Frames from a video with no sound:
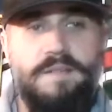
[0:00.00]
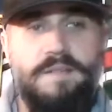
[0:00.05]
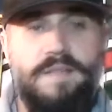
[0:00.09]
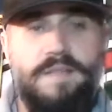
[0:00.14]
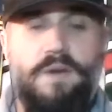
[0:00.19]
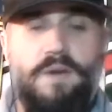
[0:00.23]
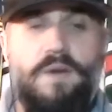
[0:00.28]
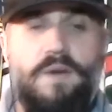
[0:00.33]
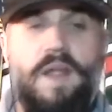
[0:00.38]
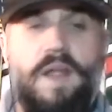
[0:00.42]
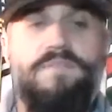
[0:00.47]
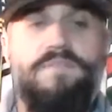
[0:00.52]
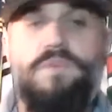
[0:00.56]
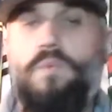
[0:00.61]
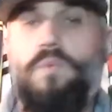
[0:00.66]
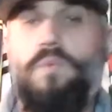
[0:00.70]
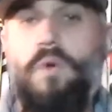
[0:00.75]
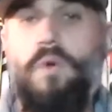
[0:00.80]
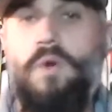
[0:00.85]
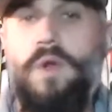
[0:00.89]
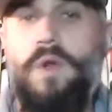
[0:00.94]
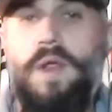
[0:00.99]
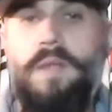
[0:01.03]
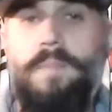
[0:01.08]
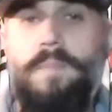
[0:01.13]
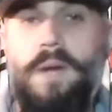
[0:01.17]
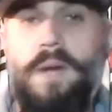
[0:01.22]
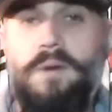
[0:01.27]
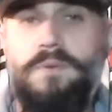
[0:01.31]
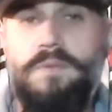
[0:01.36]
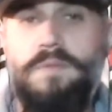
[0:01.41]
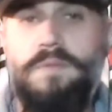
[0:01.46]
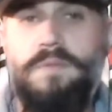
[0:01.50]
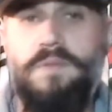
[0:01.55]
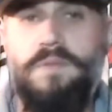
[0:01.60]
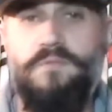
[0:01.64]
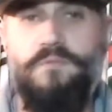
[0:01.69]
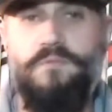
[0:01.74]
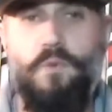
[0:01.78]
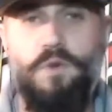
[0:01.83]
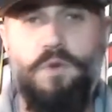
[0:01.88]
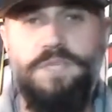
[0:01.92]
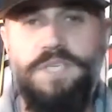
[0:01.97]
they don't have to worry about the
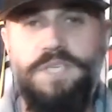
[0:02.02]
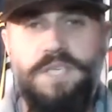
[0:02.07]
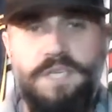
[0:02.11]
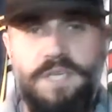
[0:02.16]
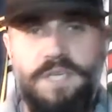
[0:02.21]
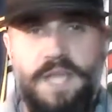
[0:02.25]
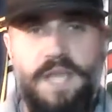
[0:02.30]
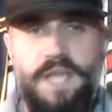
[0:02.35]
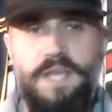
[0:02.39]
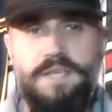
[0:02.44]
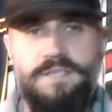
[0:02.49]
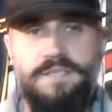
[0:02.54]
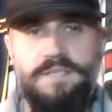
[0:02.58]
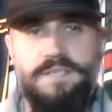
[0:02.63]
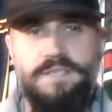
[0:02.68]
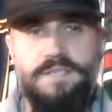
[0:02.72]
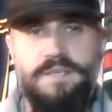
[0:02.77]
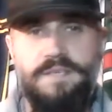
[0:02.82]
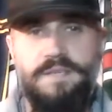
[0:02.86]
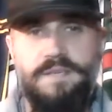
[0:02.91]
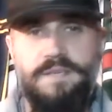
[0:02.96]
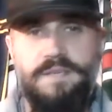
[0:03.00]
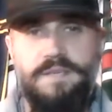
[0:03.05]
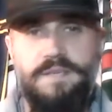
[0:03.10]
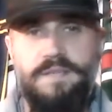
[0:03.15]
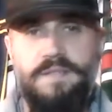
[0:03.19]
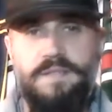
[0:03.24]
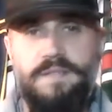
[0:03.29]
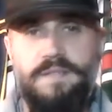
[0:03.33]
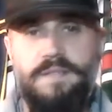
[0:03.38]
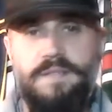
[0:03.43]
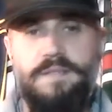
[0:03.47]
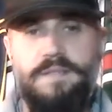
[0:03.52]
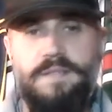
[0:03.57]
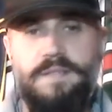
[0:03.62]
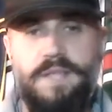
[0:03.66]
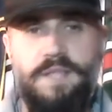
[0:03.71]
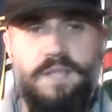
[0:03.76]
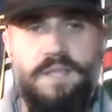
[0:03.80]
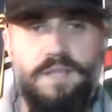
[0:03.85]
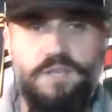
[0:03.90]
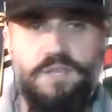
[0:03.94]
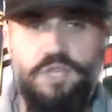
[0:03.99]
14 days.
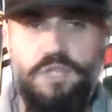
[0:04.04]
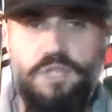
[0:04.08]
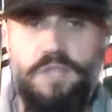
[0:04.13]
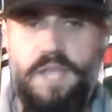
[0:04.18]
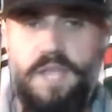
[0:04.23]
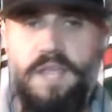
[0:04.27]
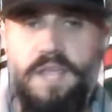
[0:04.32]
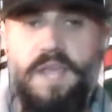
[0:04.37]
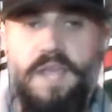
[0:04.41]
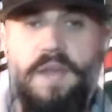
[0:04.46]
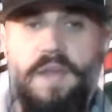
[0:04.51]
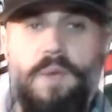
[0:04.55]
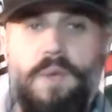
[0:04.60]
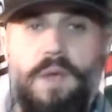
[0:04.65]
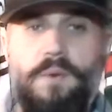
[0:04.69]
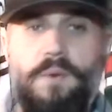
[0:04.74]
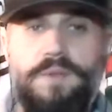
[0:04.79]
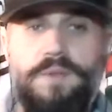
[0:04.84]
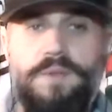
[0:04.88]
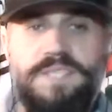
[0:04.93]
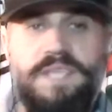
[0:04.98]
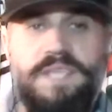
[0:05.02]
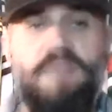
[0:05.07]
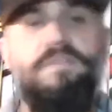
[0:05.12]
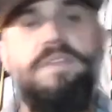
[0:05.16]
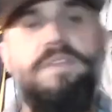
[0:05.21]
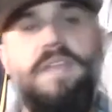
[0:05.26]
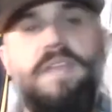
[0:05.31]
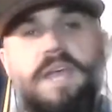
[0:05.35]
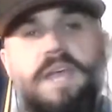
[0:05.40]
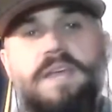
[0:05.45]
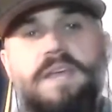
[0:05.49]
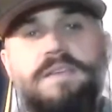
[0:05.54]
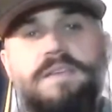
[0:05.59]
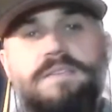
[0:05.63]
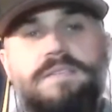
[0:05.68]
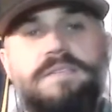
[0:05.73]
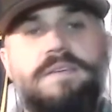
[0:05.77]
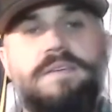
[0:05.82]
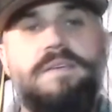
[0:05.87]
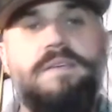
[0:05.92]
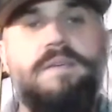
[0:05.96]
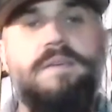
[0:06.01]
They can get away with 7
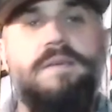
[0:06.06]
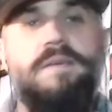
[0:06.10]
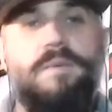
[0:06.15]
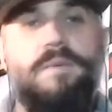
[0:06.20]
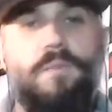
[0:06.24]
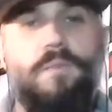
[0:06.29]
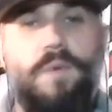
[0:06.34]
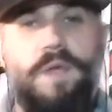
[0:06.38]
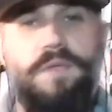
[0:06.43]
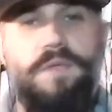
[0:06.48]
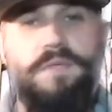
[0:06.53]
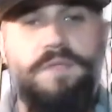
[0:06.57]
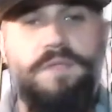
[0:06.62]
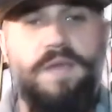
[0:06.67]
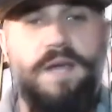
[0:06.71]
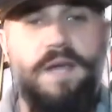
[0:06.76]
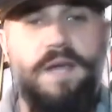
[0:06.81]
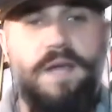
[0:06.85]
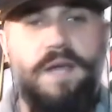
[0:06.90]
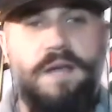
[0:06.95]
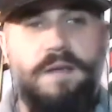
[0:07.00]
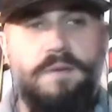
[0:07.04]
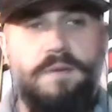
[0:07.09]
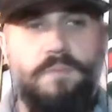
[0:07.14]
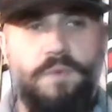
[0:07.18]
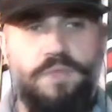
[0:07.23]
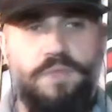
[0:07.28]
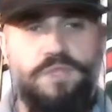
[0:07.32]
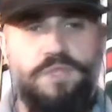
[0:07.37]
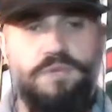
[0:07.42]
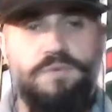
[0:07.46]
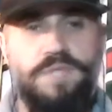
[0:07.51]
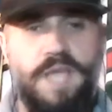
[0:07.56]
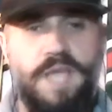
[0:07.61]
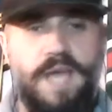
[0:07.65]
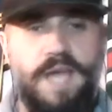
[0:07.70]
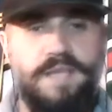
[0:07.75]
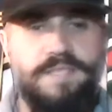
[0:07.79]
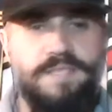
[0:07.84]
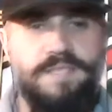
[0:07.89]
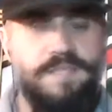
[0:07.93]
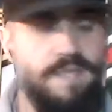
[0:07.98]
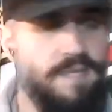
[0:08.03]
days with two
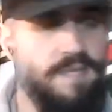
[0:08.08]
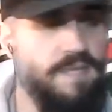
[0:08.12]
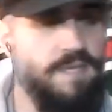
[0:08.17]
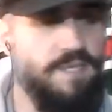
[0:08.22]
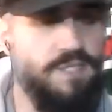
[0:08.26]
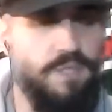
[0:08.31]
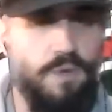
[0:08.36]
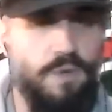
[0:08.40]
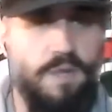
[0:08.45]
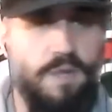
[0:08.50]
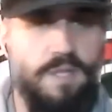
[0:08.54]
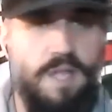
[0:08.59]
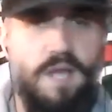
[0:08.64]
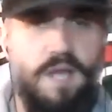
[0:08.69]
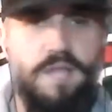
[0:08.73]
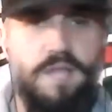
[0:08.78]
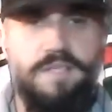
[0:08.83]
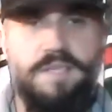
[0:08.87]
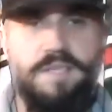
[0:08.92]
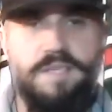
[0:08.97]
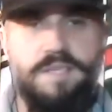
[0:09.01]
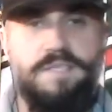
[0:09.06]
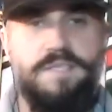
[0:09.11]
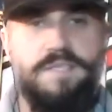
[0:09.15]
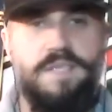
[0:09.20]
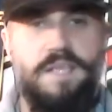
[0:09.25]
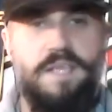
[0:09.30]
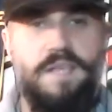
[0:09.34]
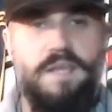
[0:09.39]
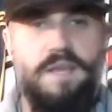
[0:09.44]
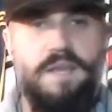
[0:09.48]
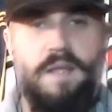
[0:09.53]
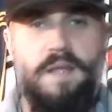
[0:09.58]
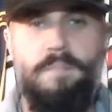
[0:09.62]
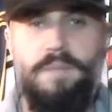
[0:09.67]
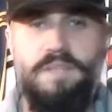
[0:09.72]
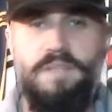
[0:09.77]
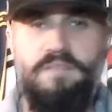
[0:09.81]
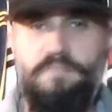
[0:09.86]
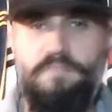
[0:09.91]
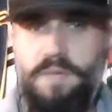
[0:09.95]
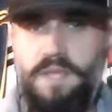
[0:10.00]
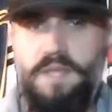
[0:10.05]
tests. So Gallant is in, I
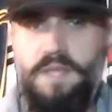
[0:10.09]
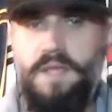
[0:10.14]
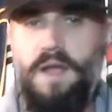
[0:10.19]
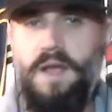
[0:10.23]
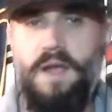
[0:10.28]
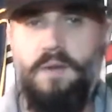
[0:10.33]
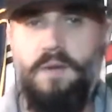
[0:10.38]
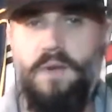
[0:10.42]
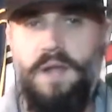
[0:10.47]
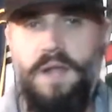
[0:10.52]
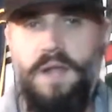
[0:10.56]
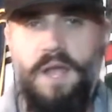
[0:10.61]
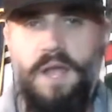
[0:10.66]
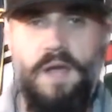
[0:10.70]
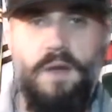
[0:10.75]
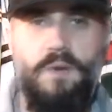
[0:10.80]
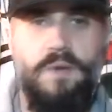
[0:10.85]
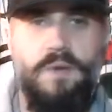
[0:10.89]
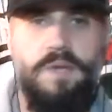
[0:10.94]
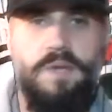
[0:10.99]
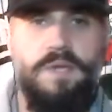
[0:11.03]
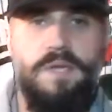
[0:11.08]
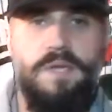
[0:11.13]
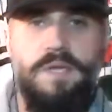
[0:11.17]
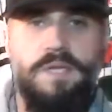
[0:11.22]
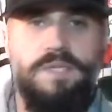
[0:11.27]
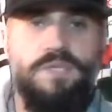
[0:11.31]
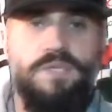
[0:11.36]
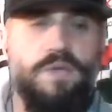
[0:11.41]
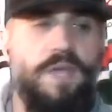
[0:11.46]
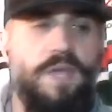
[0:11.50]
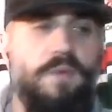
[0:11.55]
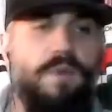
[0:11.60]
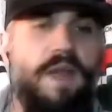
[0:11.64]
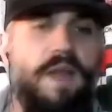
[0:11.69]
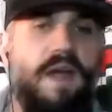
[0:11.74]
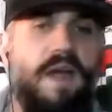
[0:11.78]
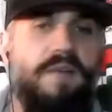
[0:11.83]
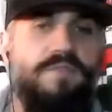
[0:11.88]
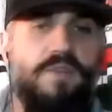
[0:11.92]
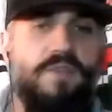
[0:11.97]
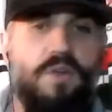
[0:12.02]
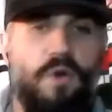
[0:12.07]
believe, PEI right now. So he would
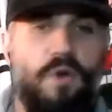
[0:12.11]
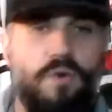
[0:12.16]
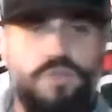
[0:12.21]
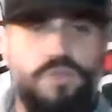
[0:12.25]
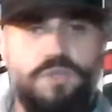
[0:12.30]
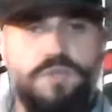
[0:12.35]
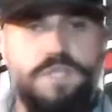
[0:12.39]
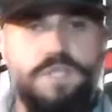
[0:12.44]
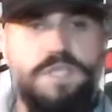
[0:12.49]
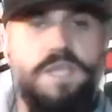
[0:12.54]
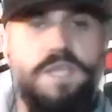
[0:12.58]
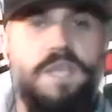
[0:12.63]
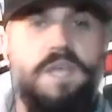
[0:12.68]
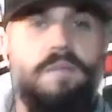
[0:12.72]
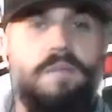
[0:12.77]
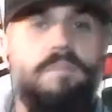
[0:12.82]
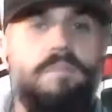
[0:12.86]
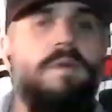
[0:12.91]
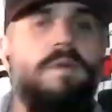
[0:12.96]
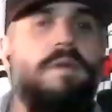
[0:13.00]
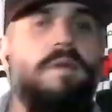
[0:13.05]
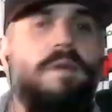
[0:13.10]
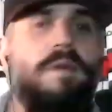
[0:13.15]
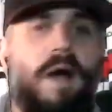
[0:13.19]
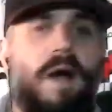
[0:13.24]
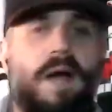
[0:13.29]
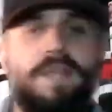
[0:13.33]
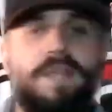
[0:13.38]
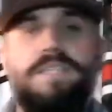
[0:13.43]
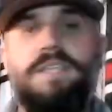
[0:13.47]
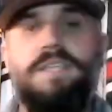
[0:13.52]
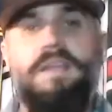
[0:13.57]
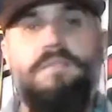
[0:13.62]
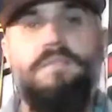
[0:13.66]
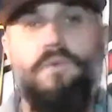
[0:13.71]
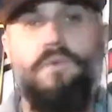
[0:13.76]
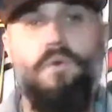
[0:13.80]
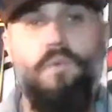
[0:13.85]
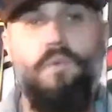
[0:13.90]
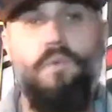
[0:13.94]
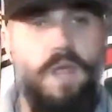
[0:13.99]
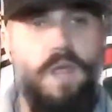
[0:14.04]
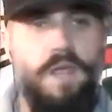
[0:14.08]
have to go to the team, isolate
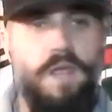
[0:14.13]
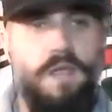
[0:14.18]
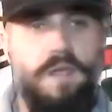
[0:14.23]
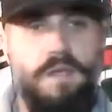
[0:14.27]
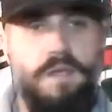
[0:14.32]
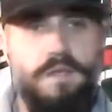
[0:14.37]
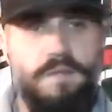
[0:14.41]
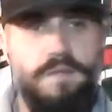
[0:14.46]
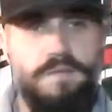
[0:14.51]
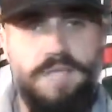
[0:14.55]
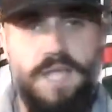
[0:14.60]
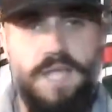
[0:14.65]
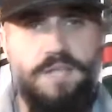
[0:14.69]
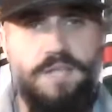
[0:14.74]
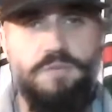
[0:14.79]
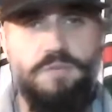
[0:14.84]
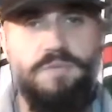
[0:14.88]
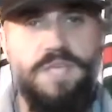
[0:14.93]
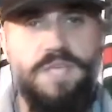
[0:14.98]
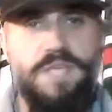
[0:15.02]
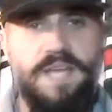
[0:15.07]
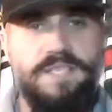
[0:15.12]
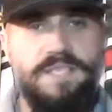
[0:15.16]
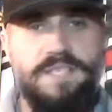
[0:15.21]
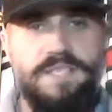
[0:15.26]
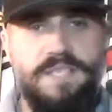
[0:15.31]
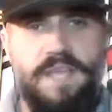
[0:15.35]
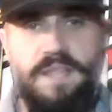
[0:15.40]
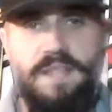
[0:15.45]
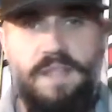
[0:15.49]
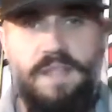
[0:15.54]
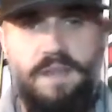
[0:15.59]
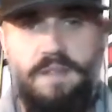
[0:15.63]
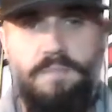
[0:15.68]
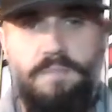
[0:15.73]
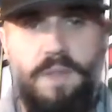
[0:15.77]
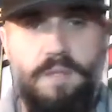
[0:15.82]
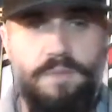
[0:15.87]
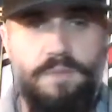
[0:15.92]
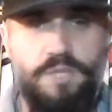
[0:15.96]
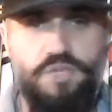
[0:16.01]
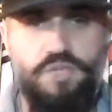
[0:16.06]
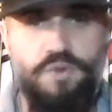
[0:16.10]
for a week, take two tests, and then he'd be
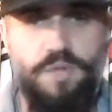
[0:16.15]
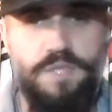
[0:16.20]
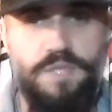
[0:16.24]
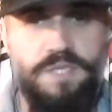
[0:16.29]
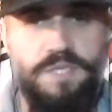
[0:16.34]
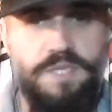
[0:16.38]
able to join the